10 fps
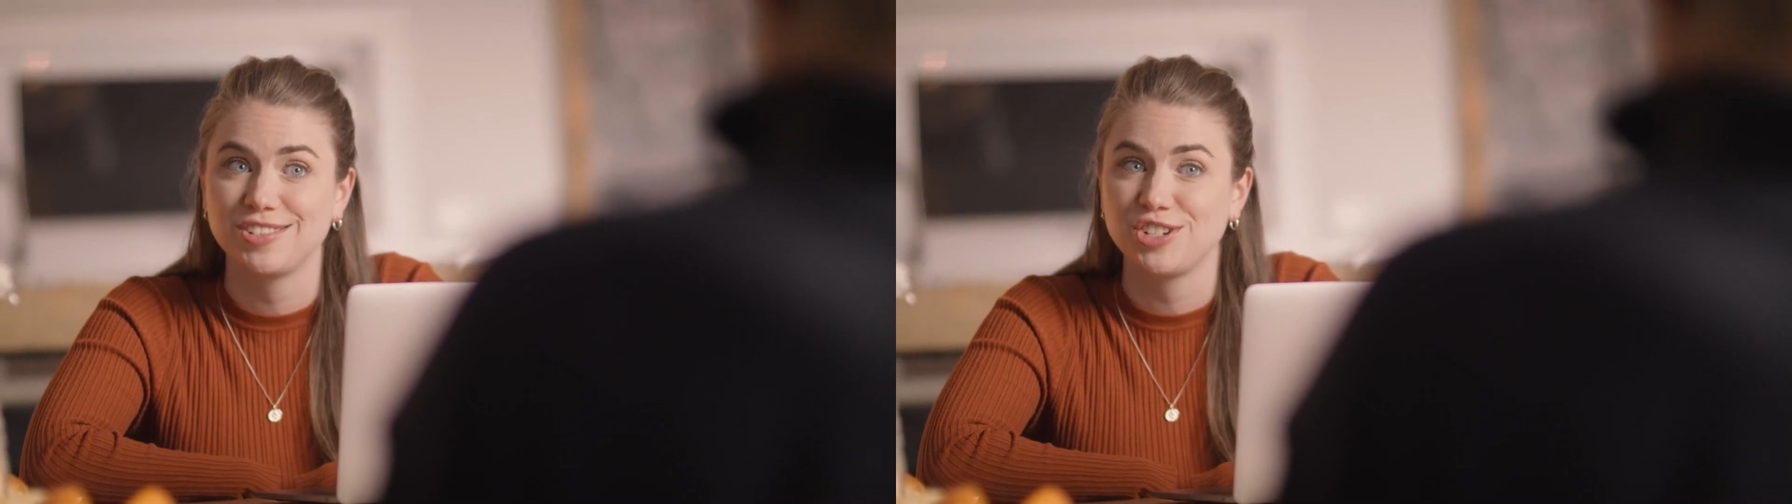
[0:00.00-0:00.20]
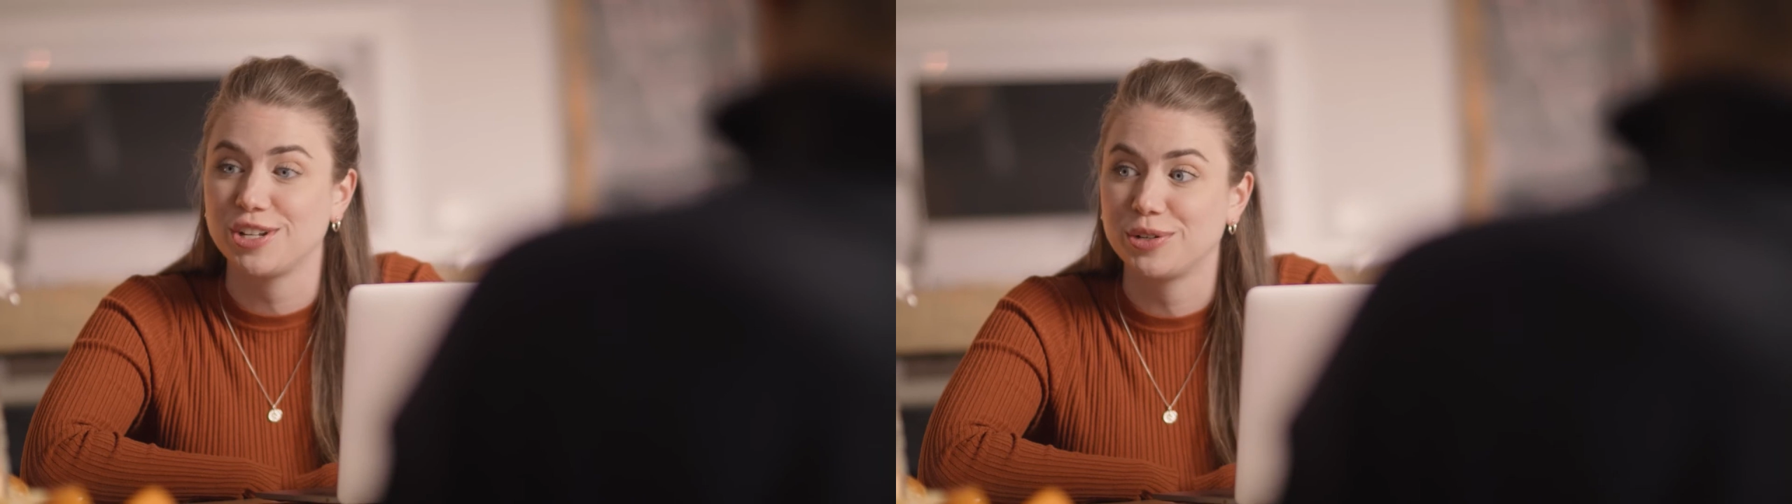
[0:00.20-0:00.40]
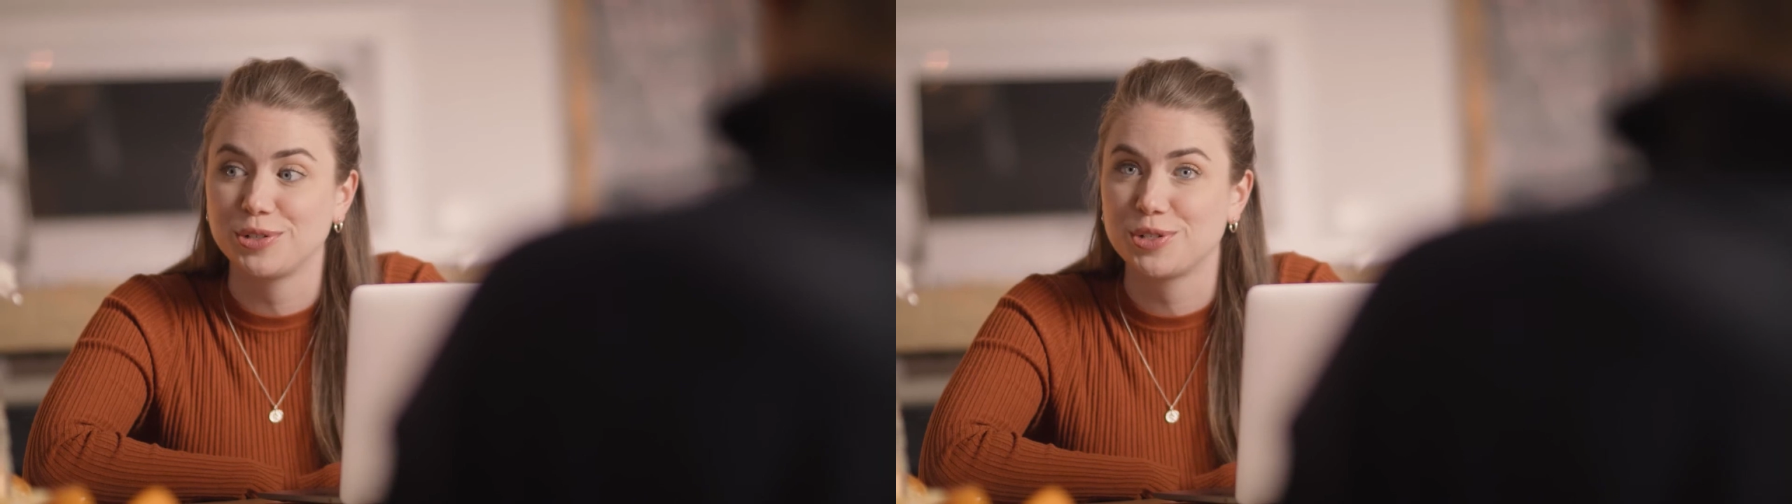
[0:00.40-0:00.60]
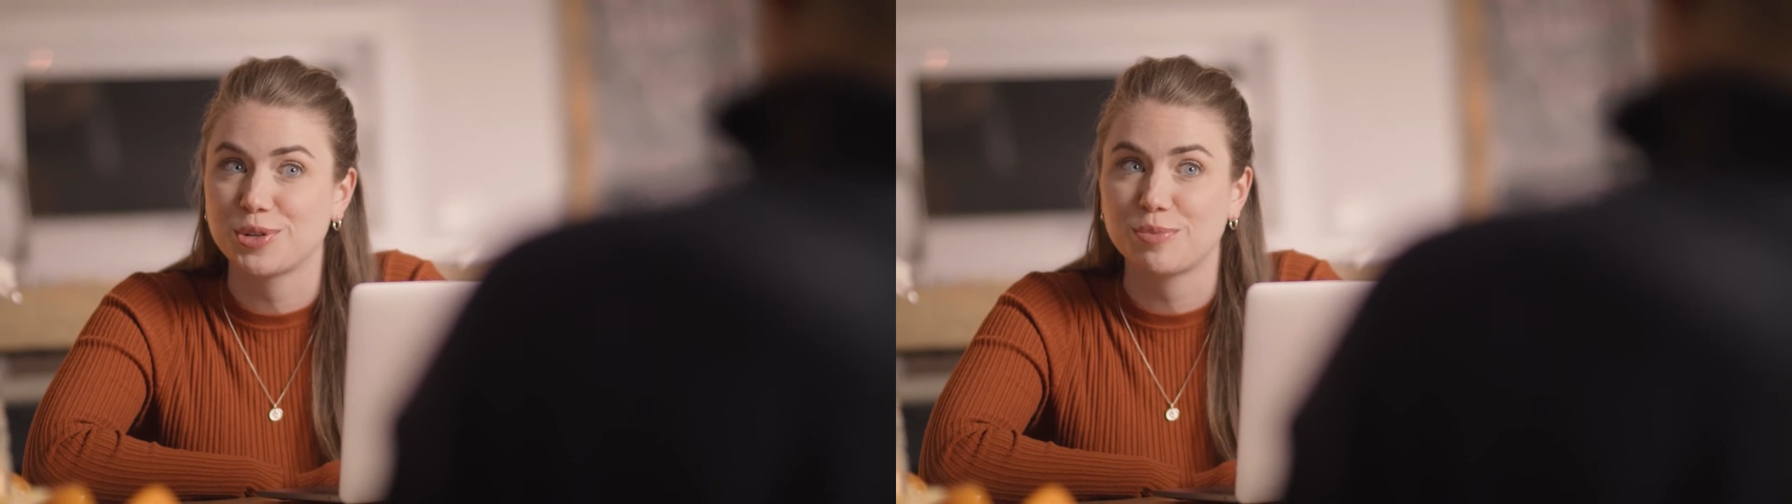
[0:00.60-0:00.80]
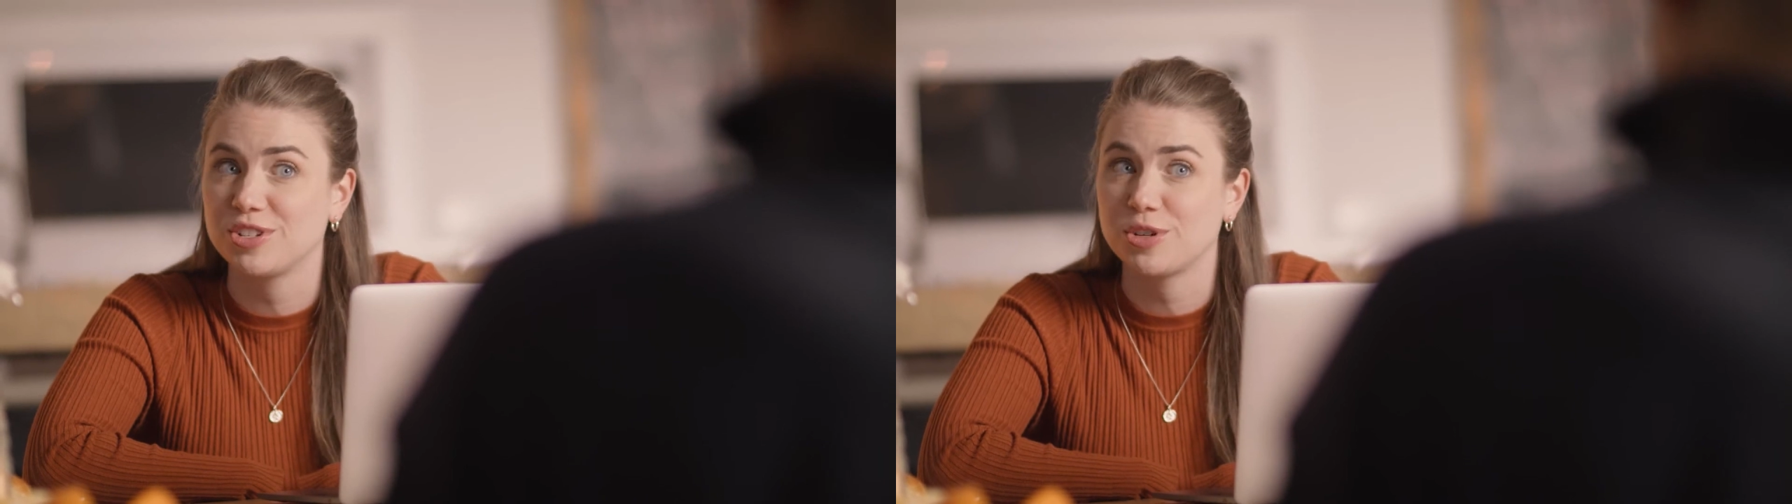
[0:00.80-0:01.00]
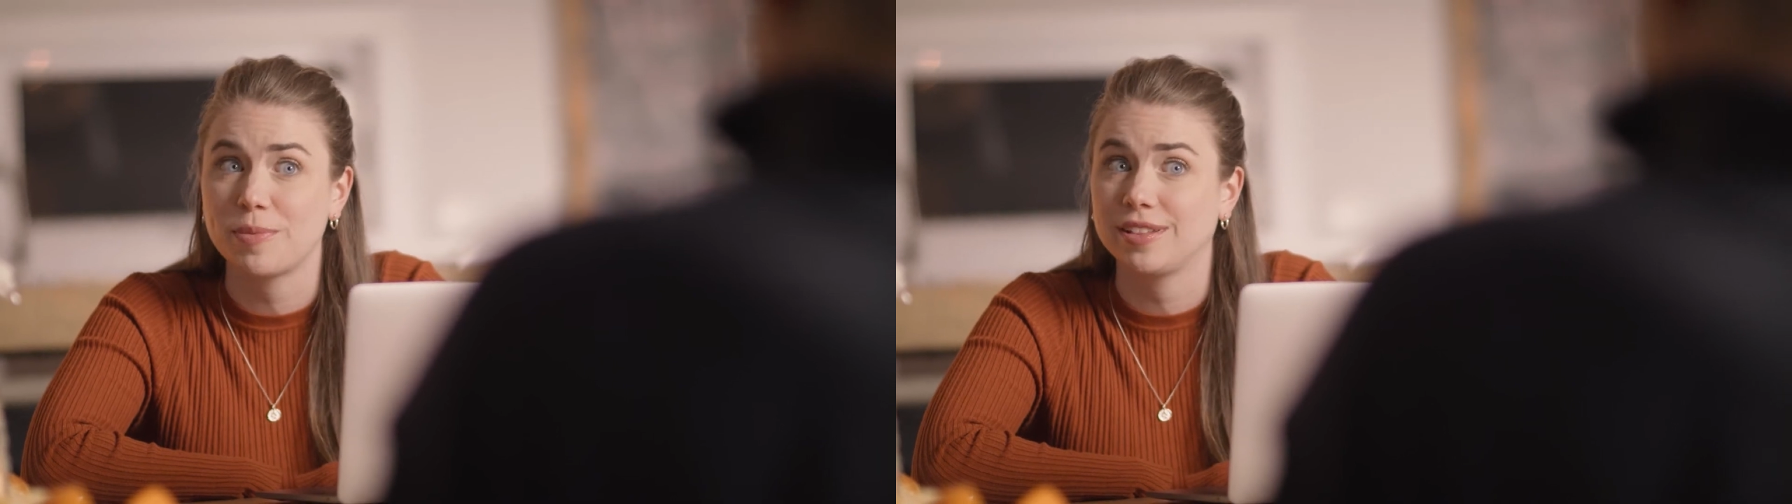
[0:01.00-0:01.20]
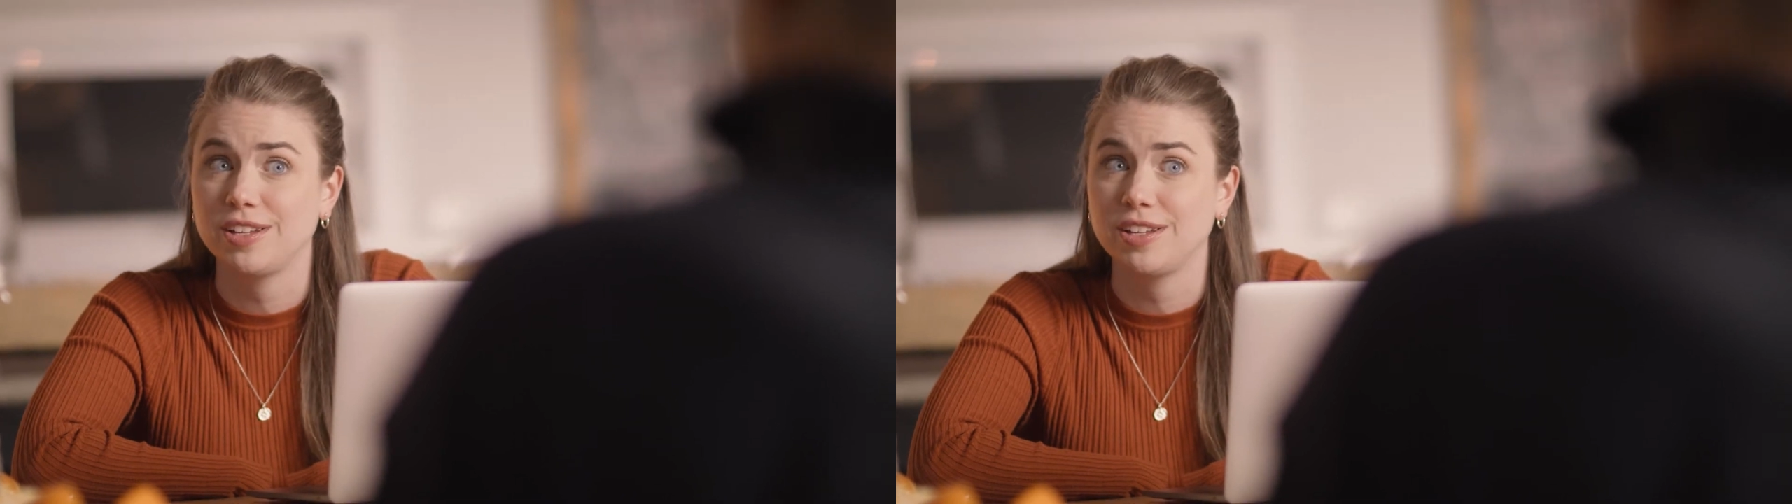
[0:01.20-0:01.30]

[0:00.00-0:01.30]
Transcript: She learned so much about